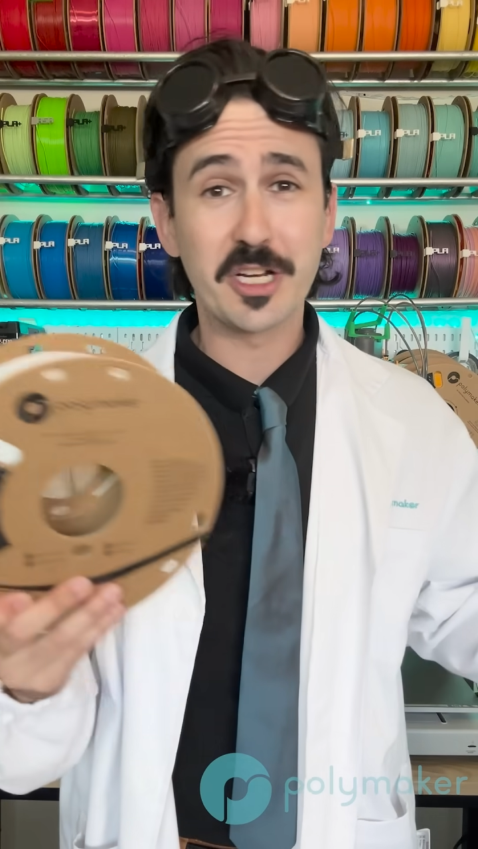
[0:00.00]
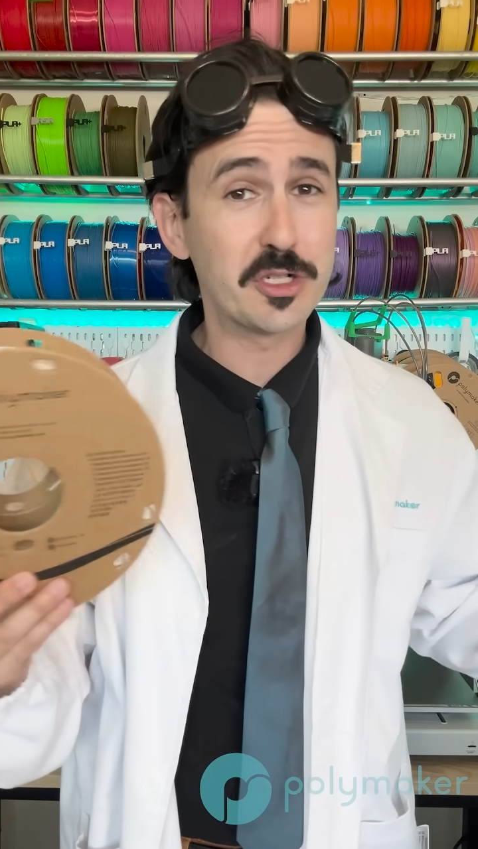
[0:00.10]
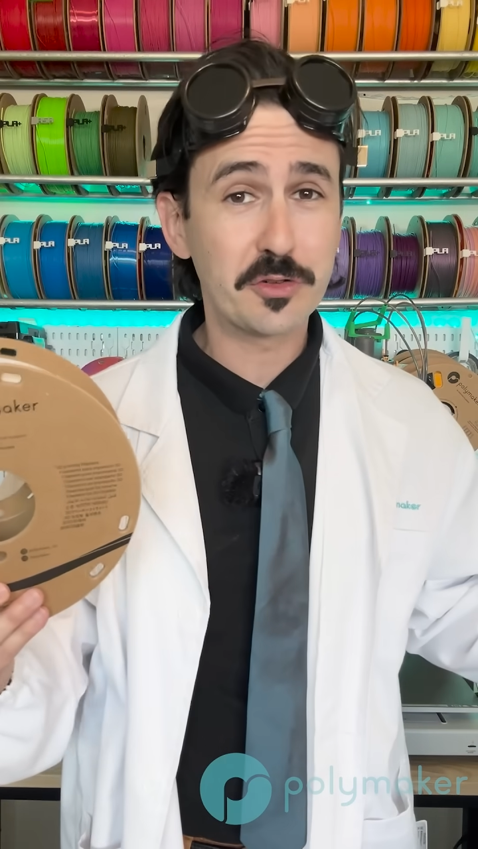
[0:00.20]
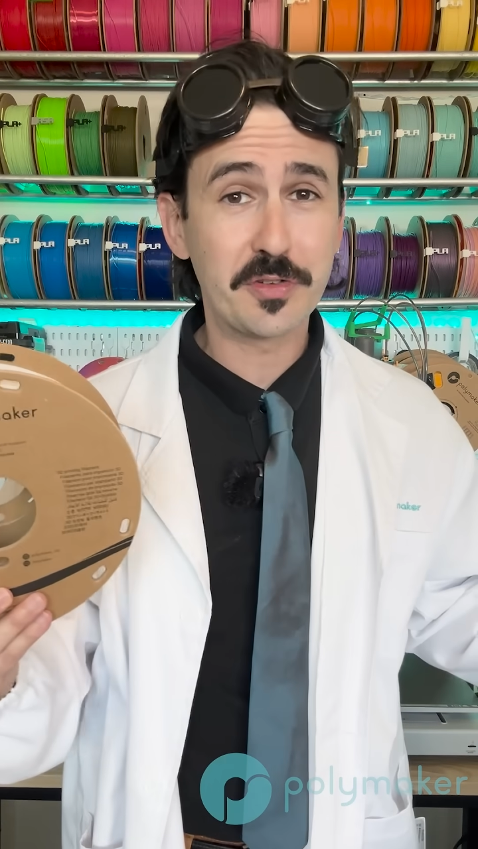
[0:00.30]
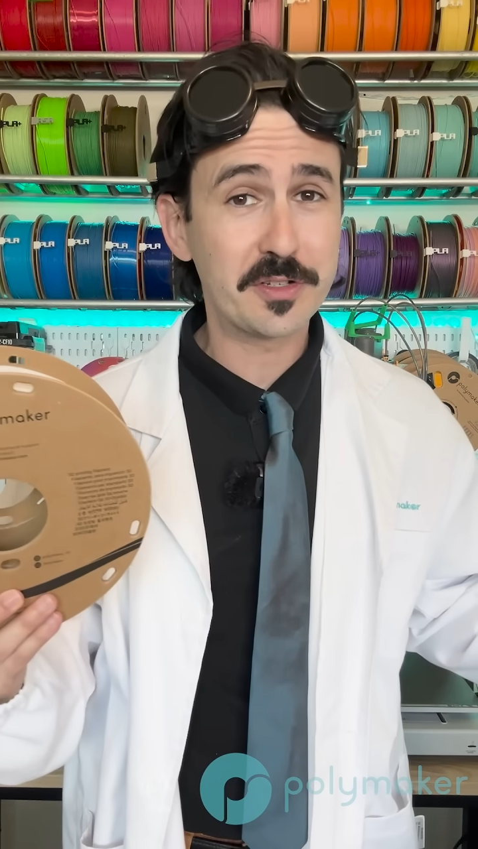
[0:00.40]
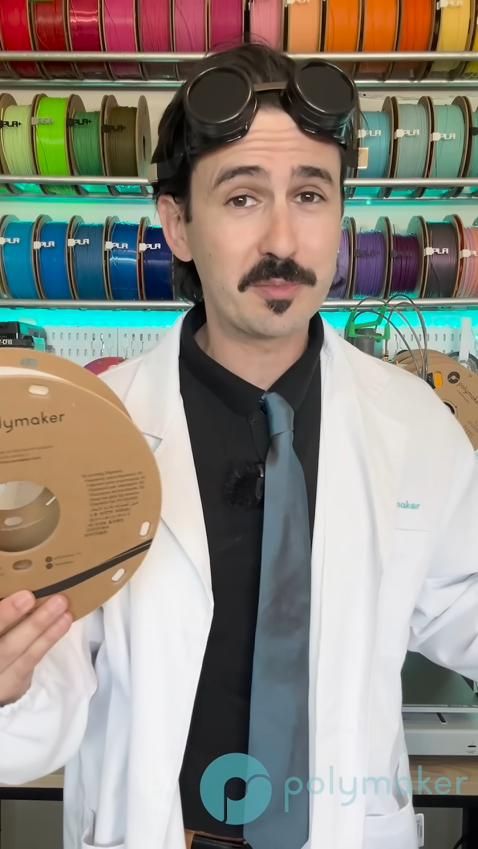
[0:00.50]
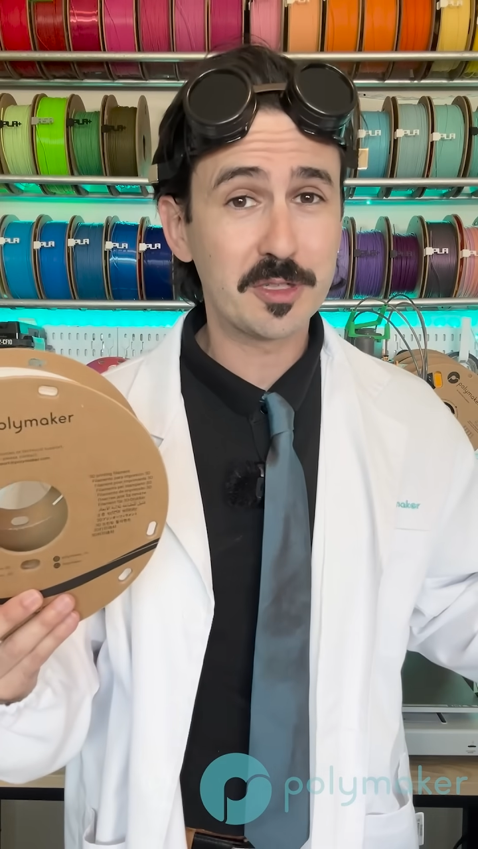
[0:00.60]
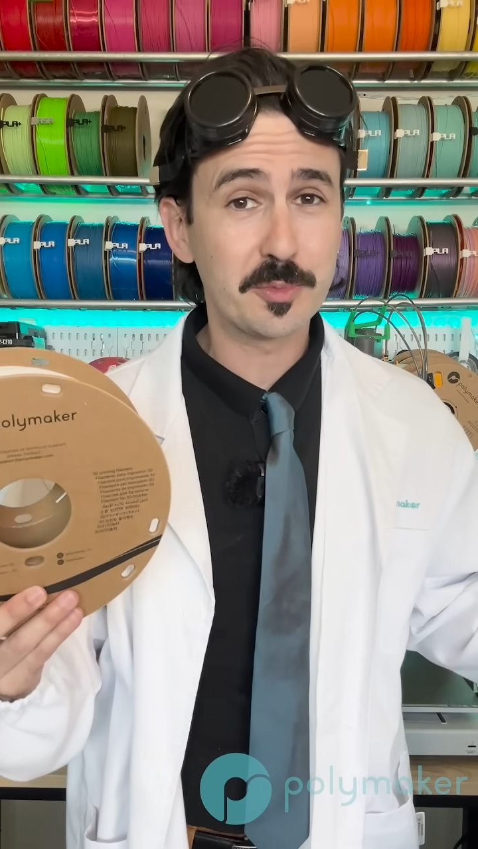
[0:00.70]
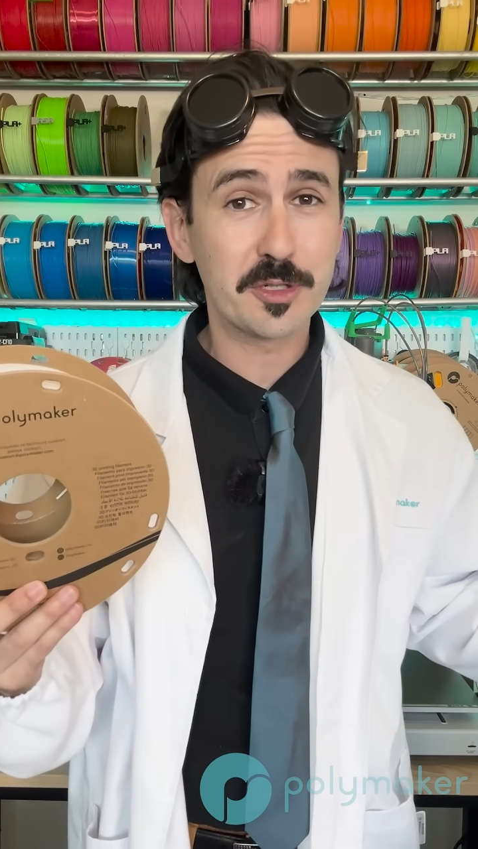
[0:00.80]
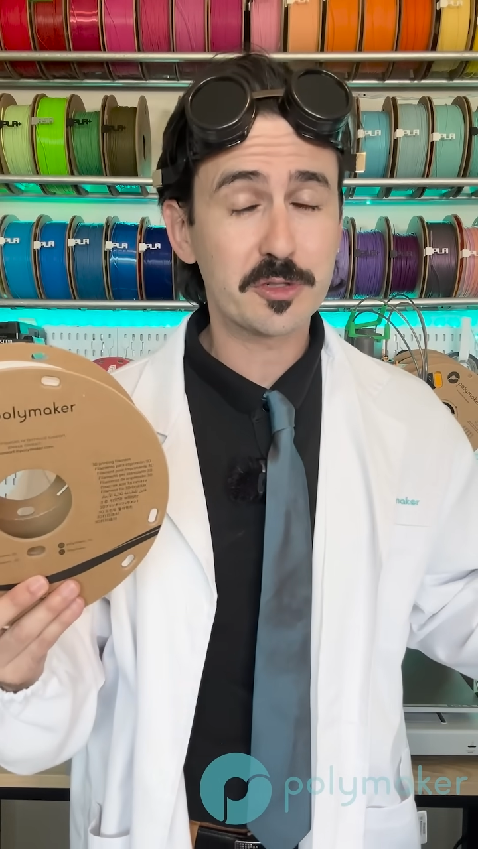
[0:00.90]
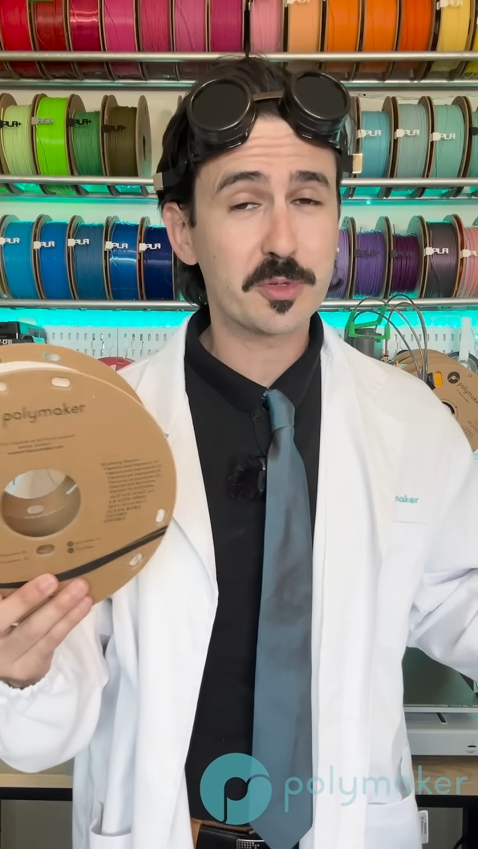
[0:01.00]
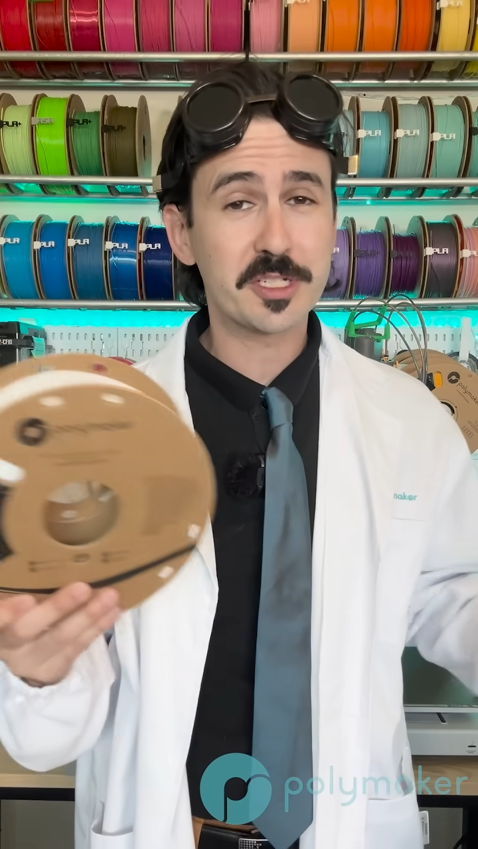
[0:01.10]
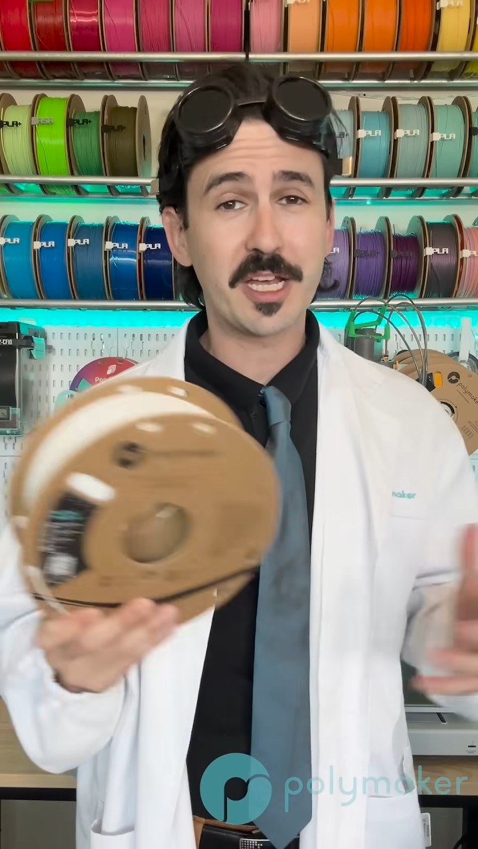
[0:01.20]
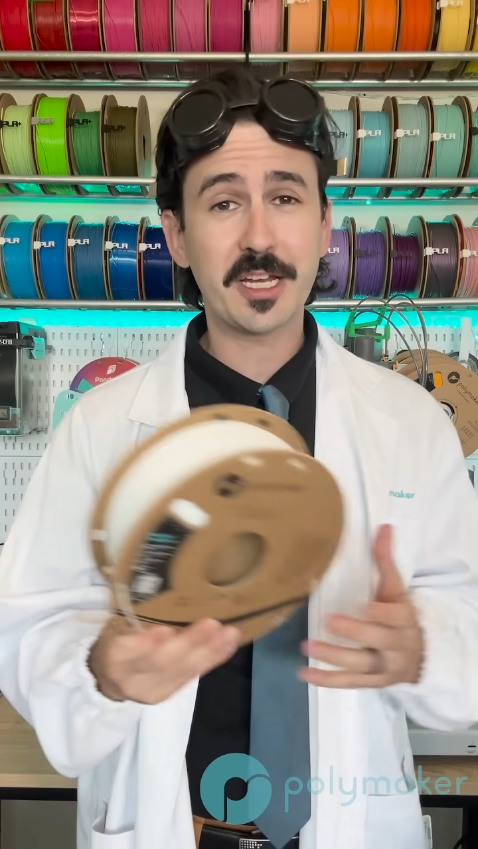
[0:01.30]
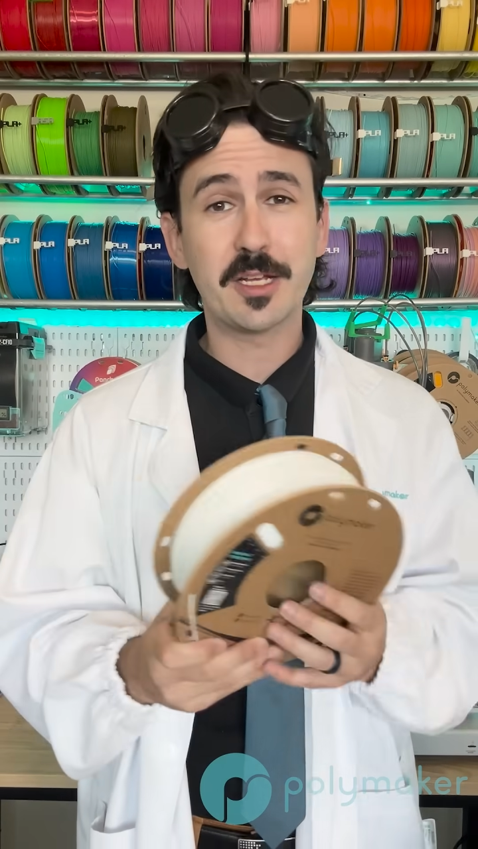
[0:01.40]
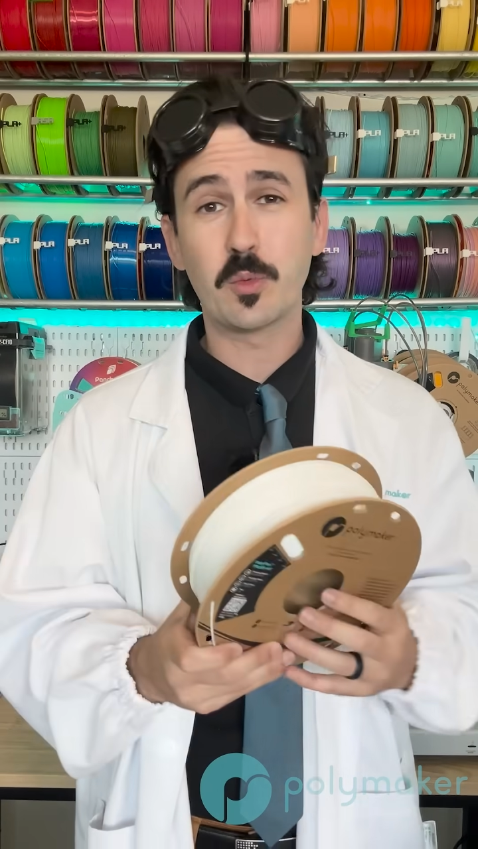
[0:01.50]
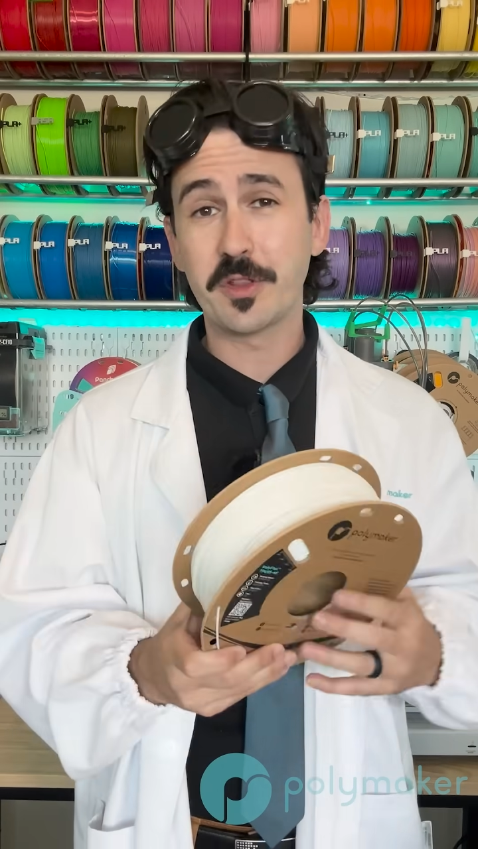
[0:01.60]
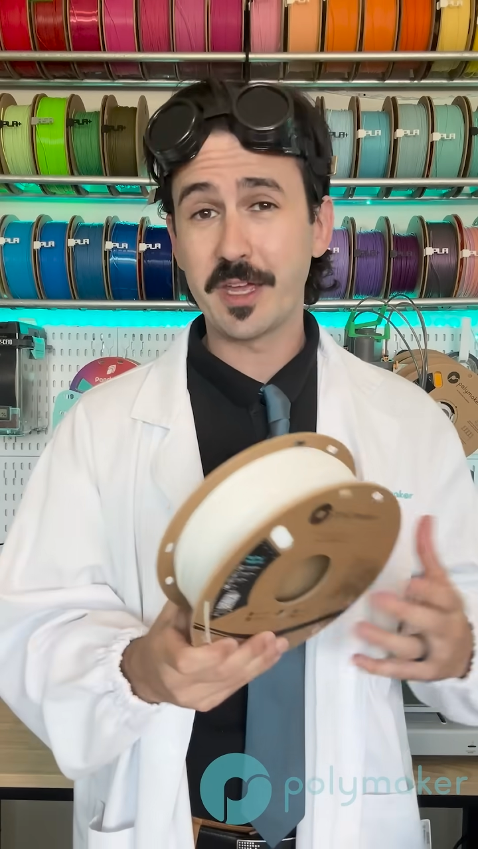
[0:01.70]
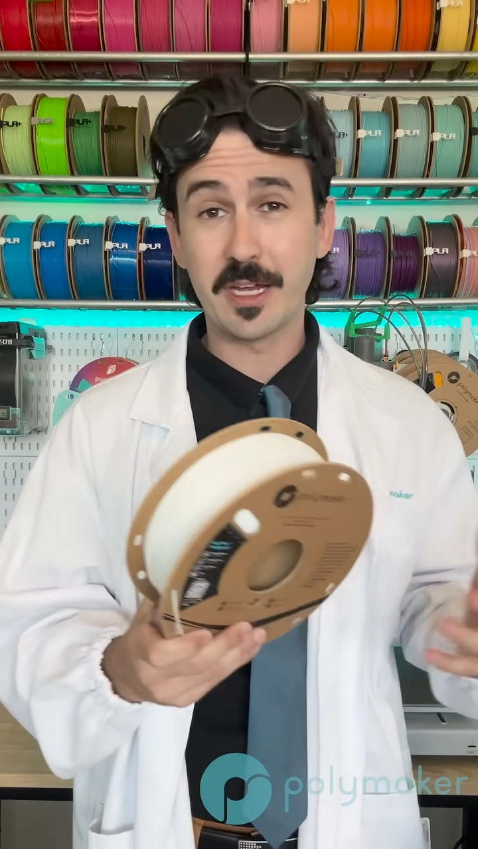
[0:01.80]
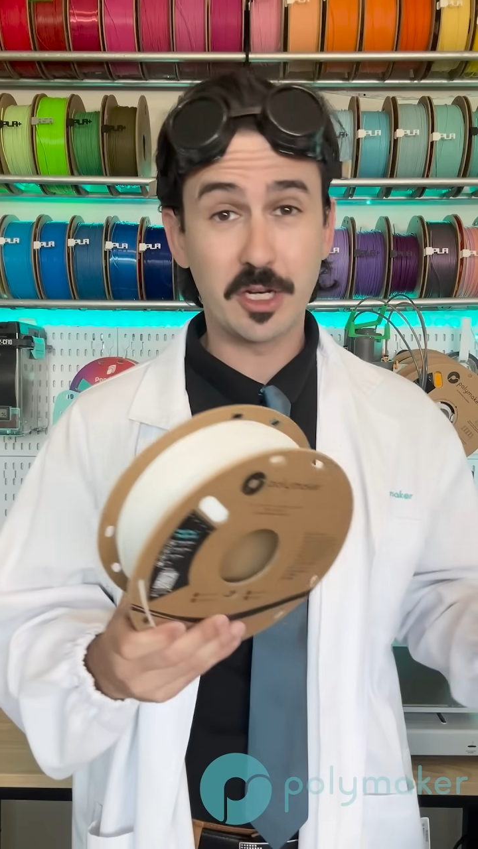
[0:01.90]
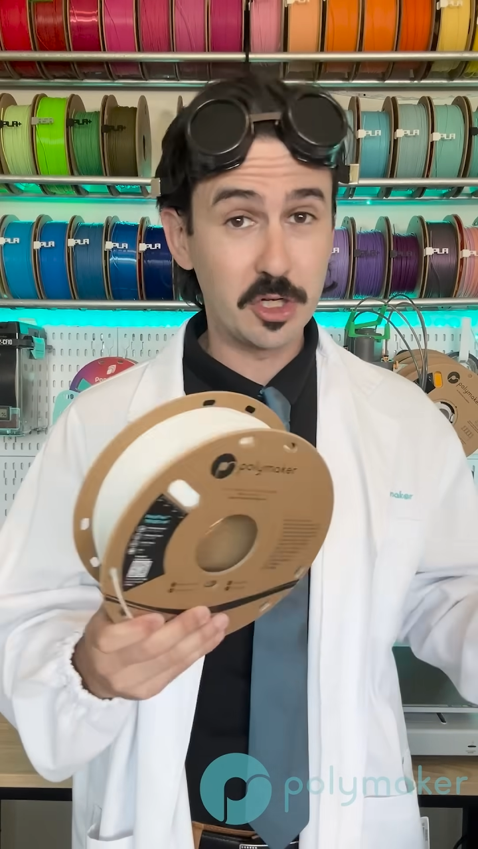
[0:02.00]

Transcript: 150 millimeters per second with a